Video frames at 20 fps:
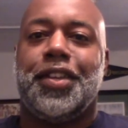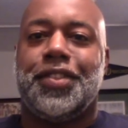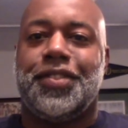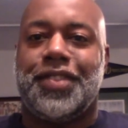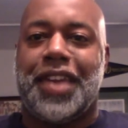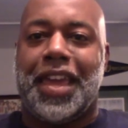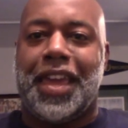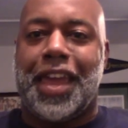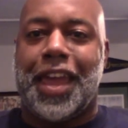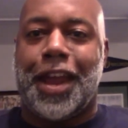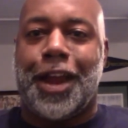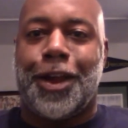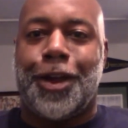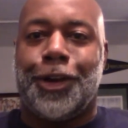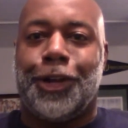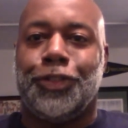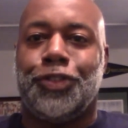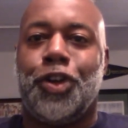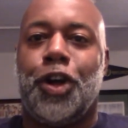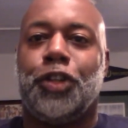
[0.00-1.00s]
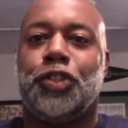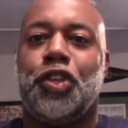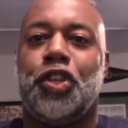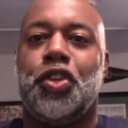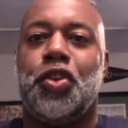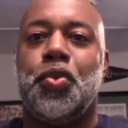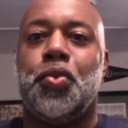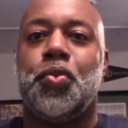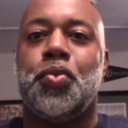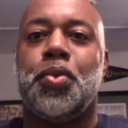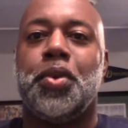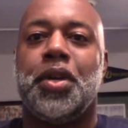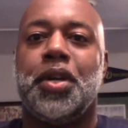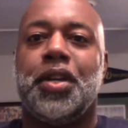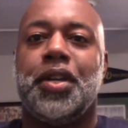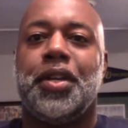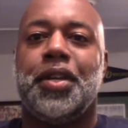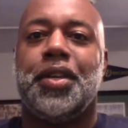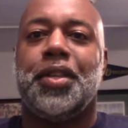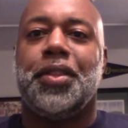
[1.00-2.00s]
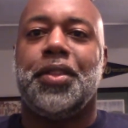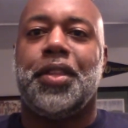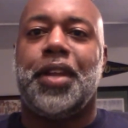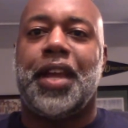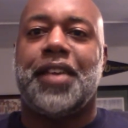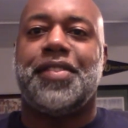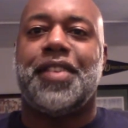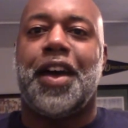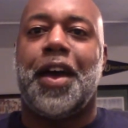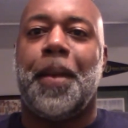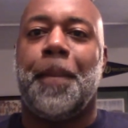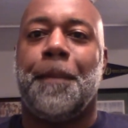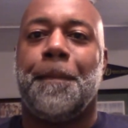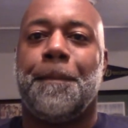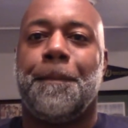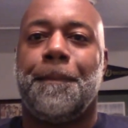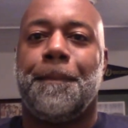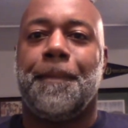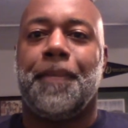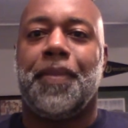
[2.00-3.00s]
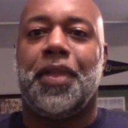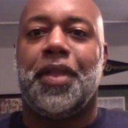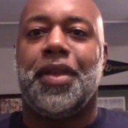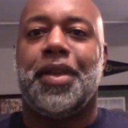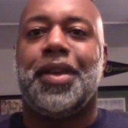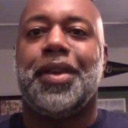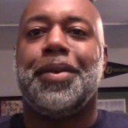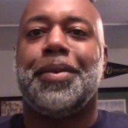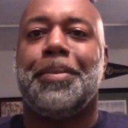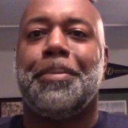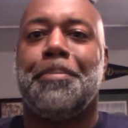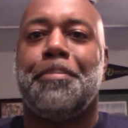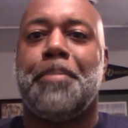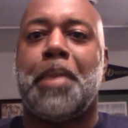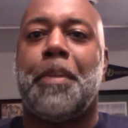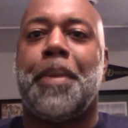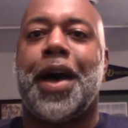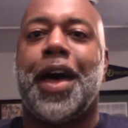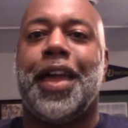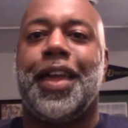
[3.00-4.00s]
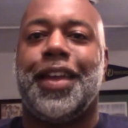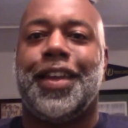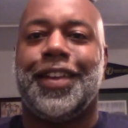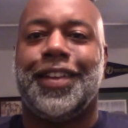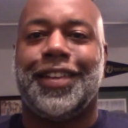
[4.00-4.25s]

Take care, and I'll talk to you the next time. Bye-bye.